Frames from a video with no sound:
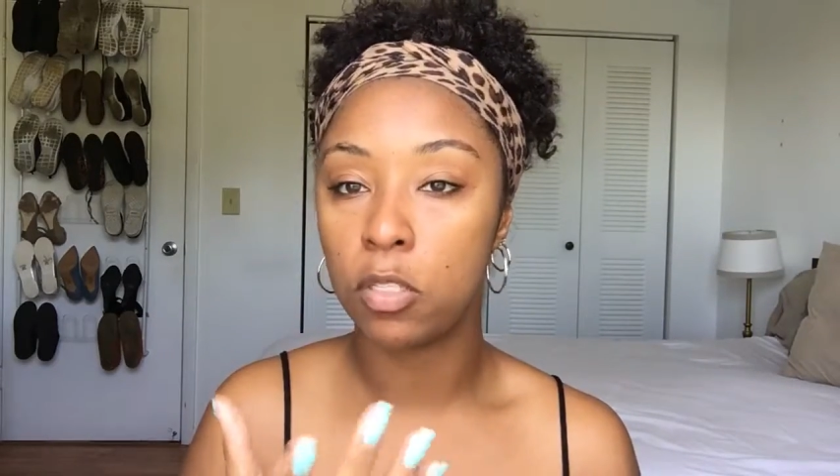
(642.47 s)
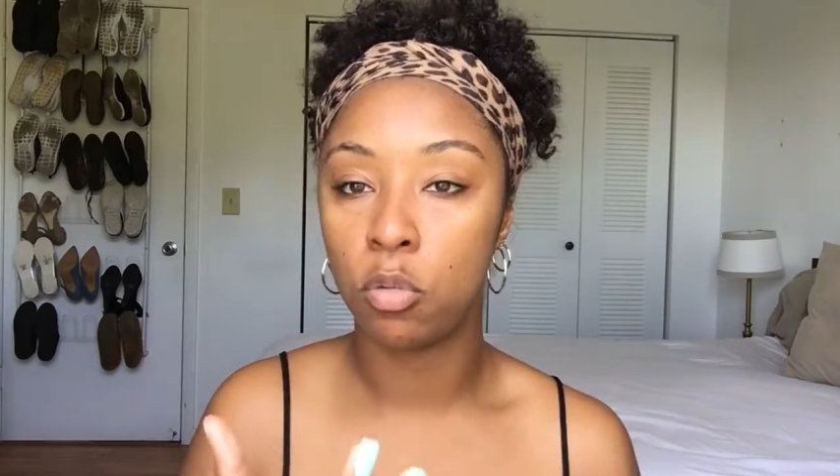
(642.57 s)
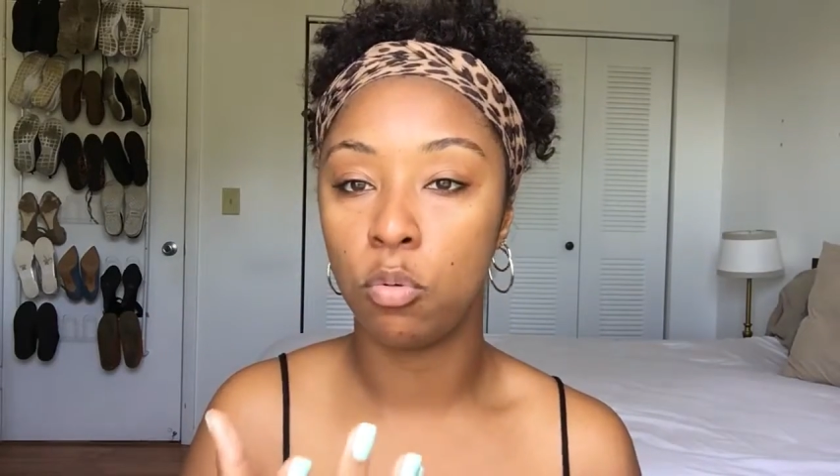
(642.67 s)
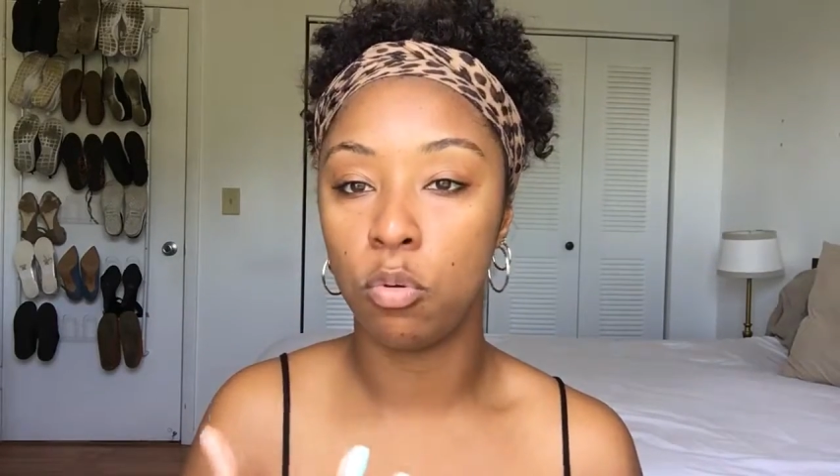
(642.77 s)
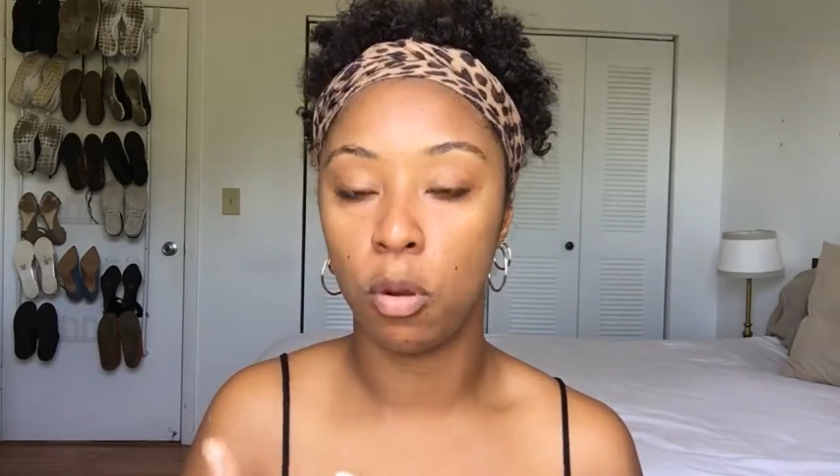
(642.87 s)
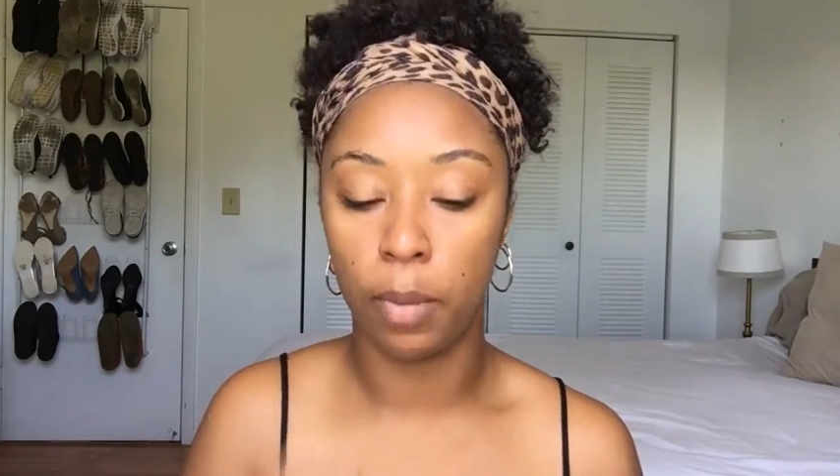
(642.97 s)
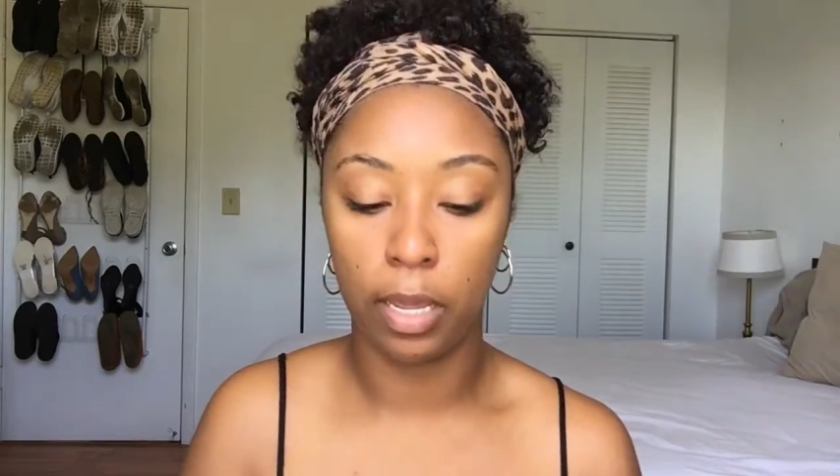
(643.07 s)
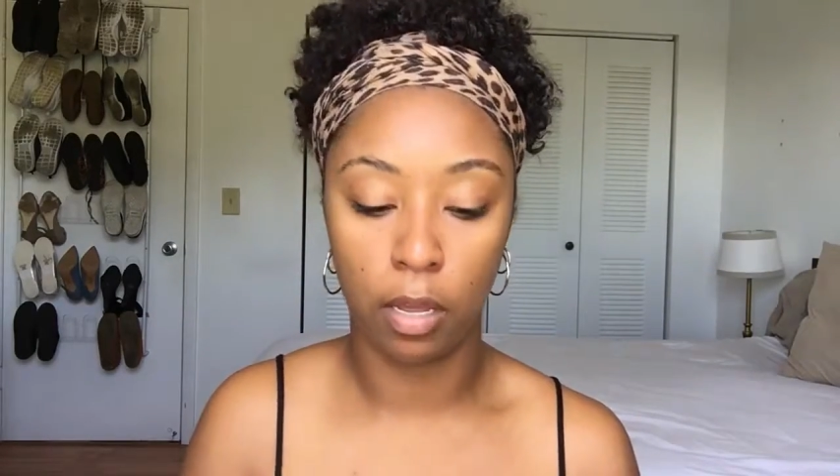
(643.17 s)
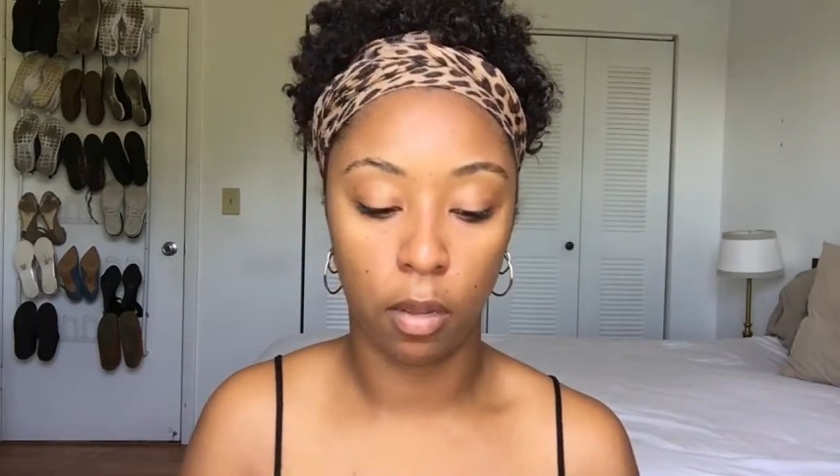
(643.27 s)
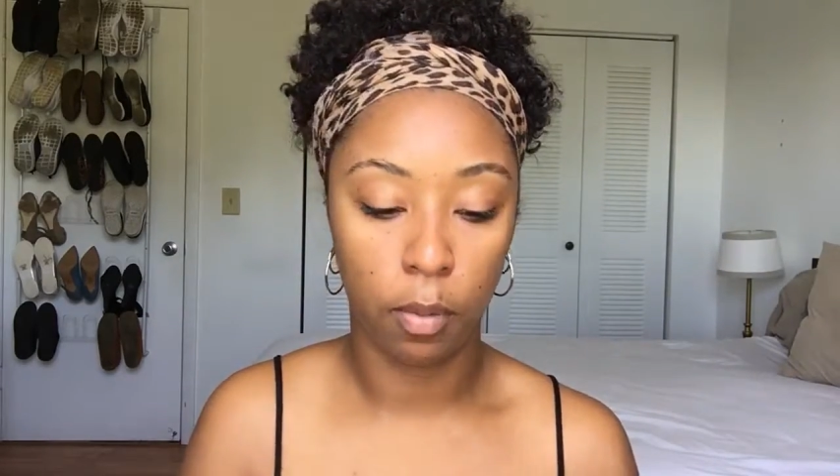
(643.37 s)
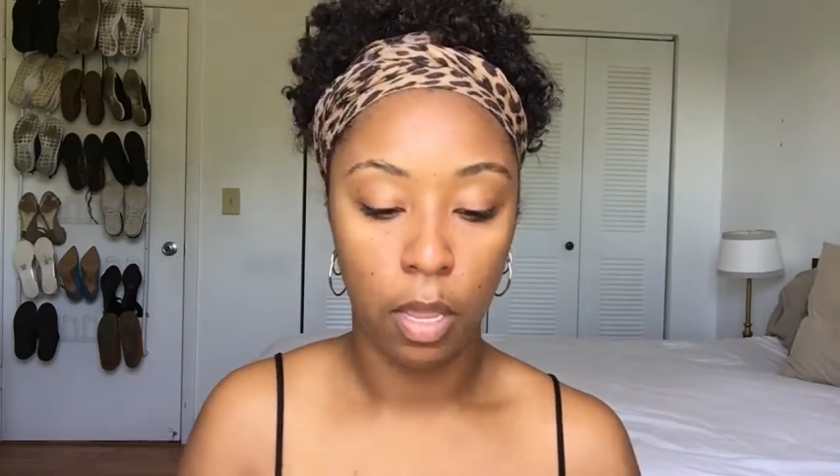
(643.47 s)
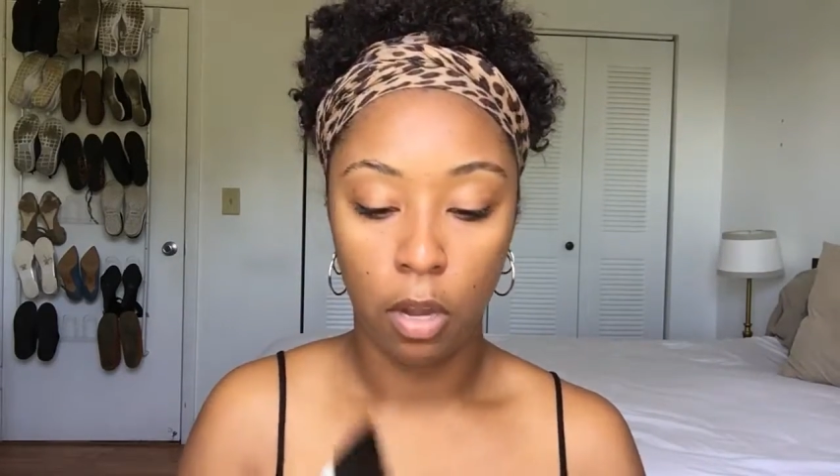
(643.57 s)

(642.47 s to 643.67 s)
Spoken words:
to your makeup.